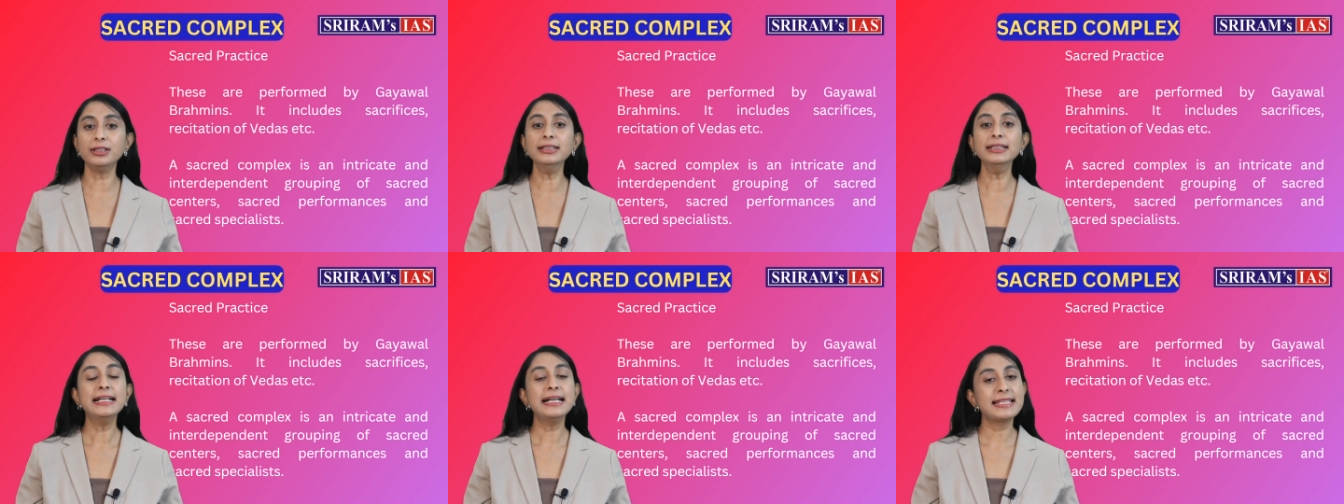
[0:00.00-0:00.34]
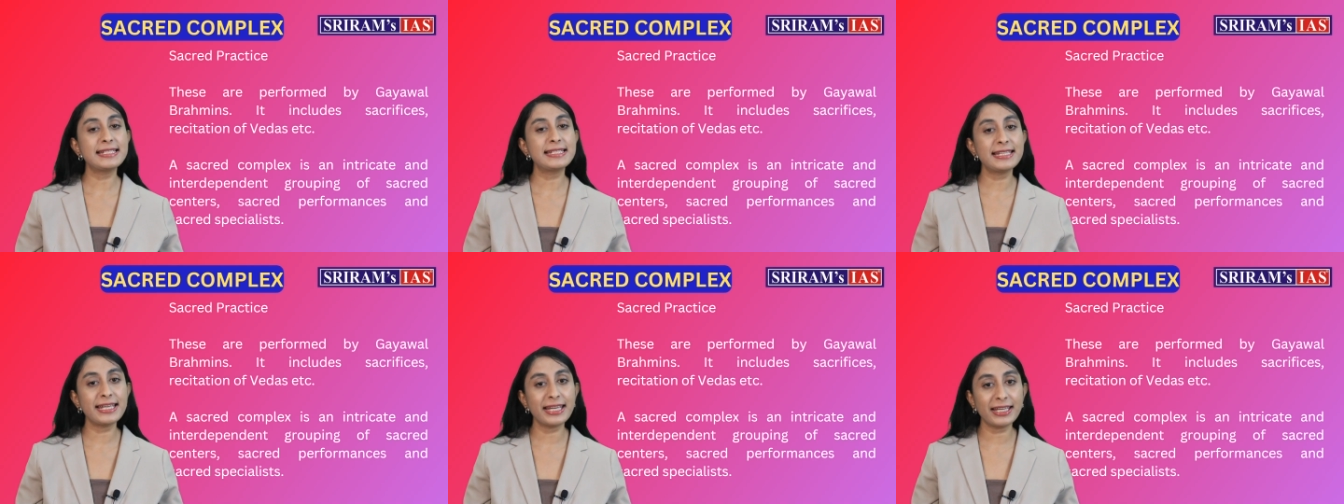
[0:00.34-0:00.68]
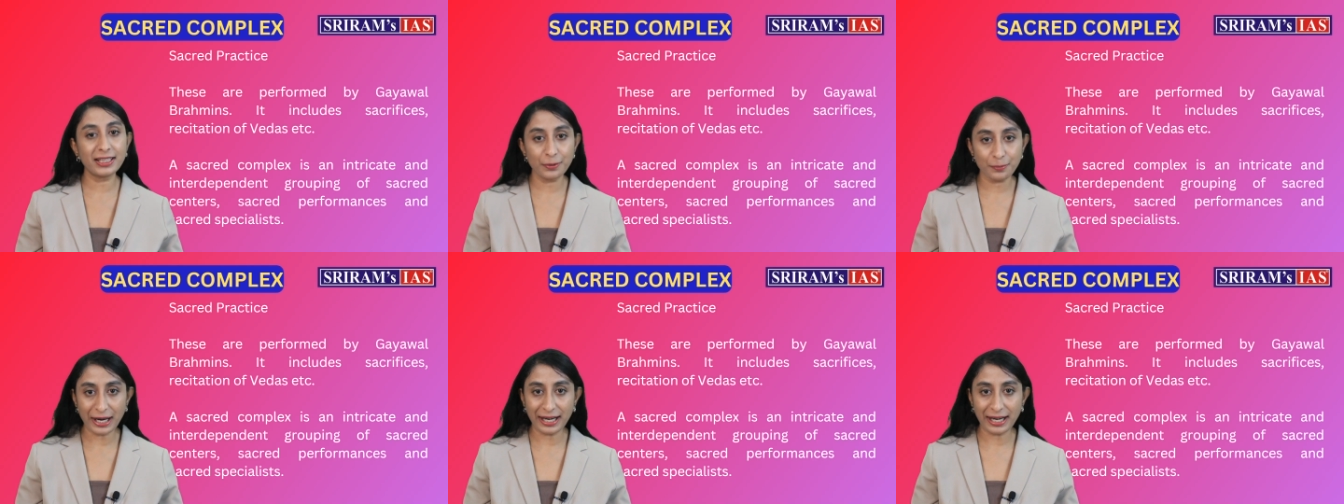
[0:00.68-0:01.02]
sacred
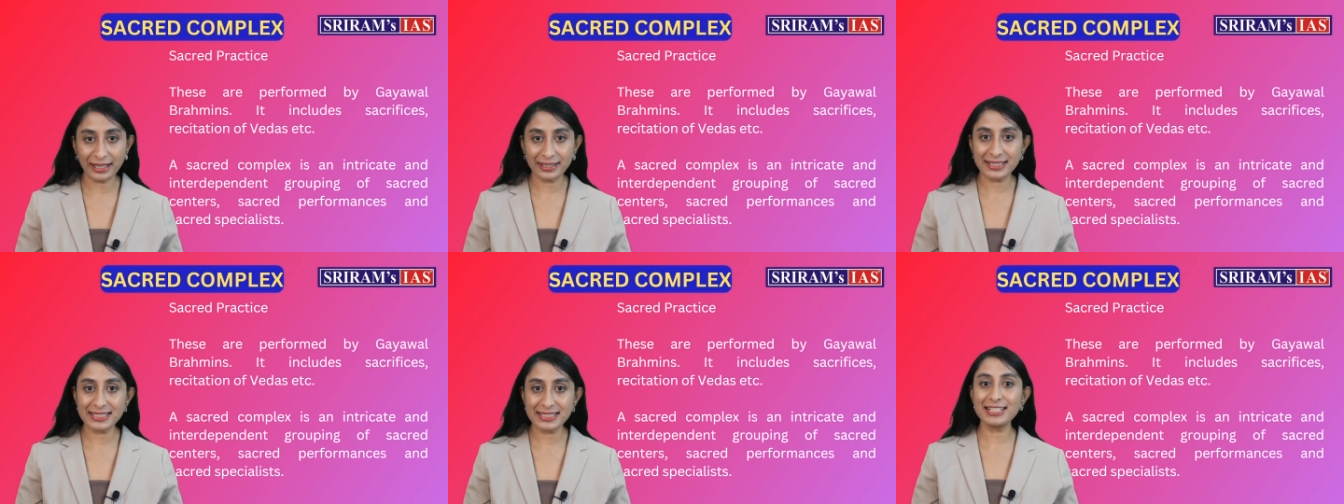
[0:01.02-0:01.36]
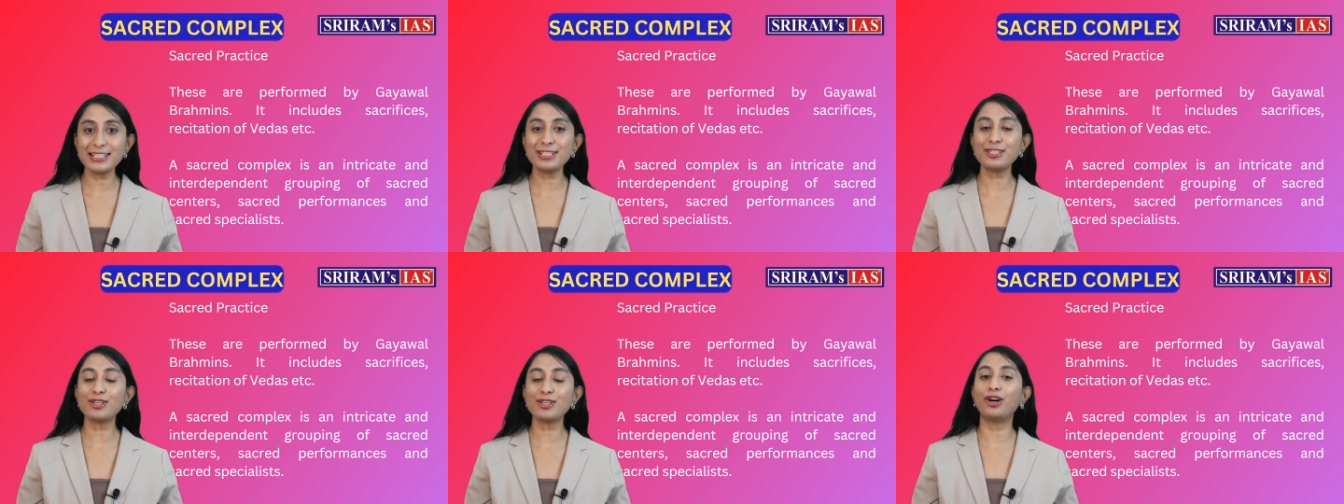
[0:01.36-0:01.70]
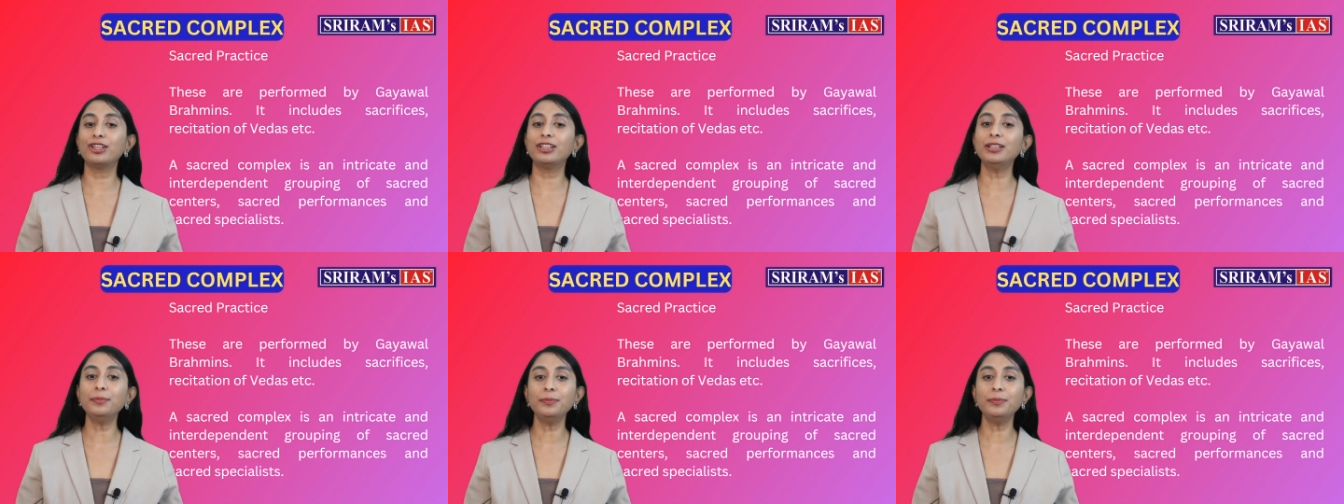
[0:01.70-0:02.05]
practices or the
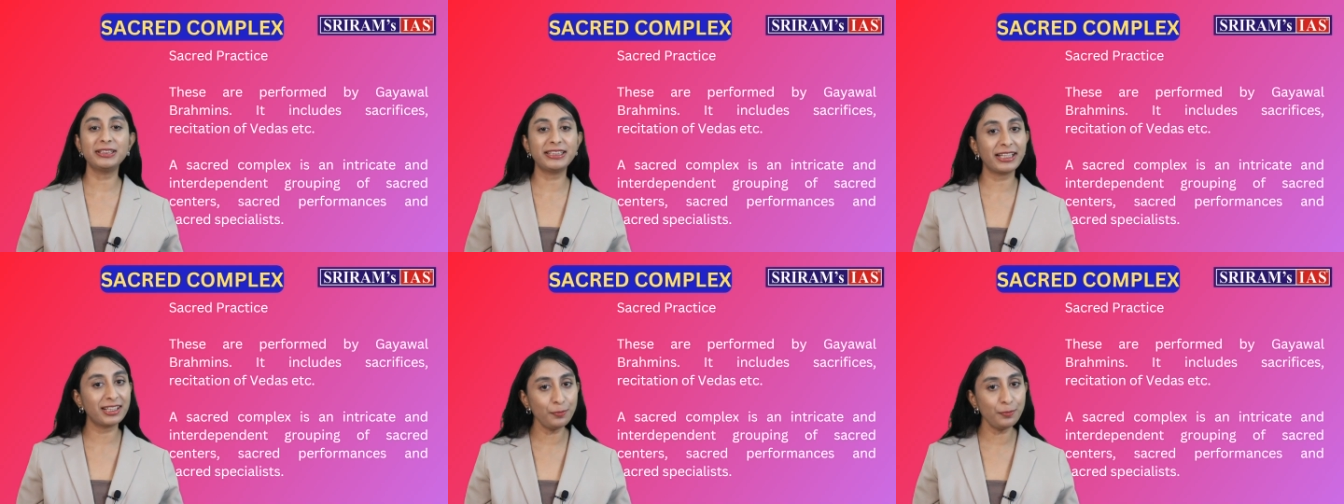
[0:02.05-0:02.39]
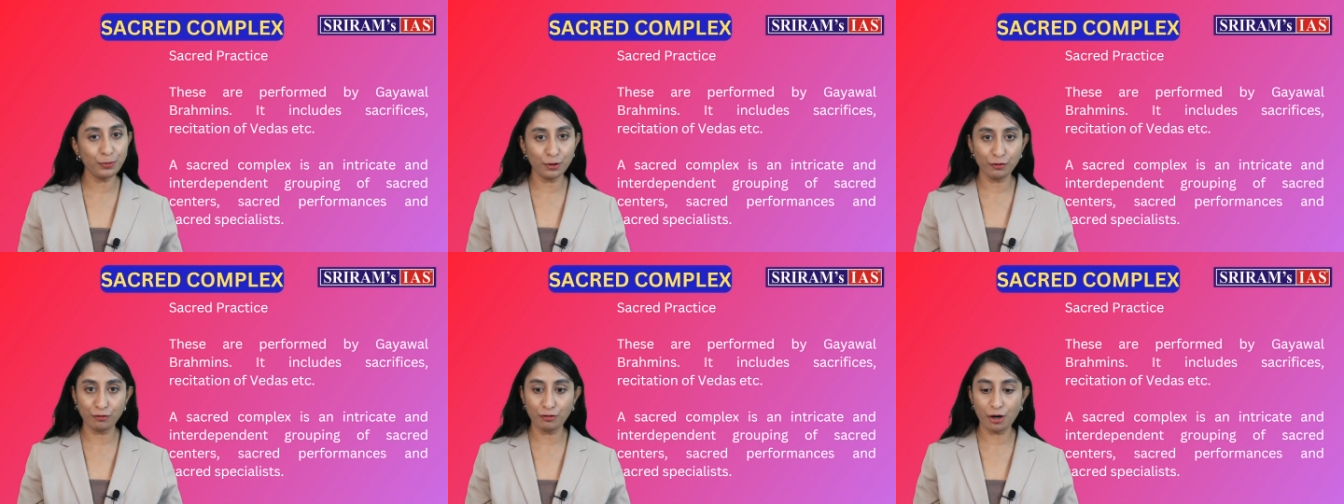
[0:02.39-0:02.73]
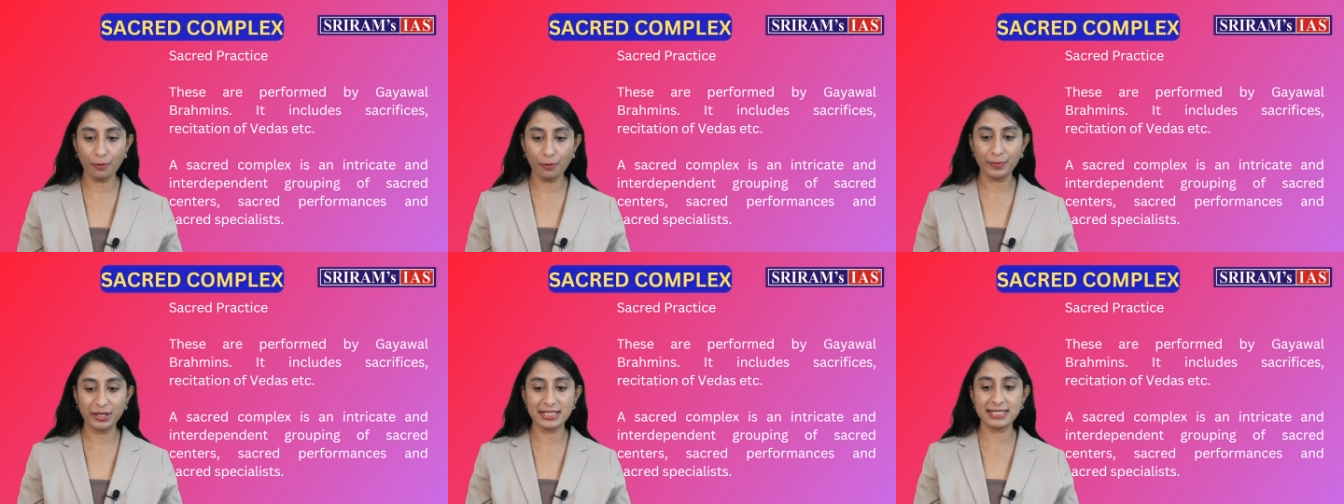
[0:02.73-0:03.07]
sacred
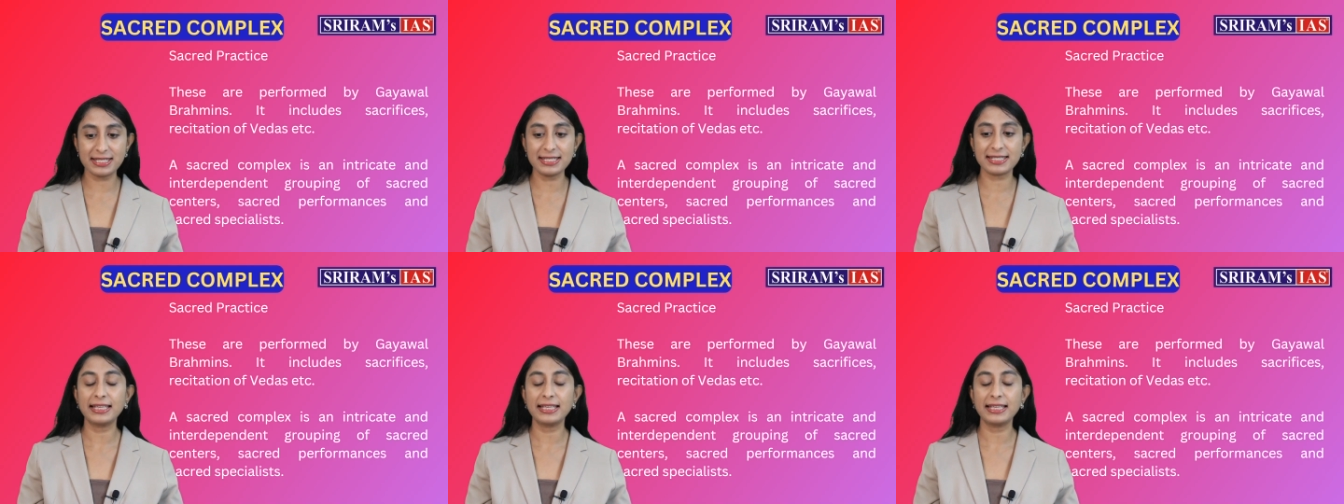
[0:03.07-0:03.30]
performances.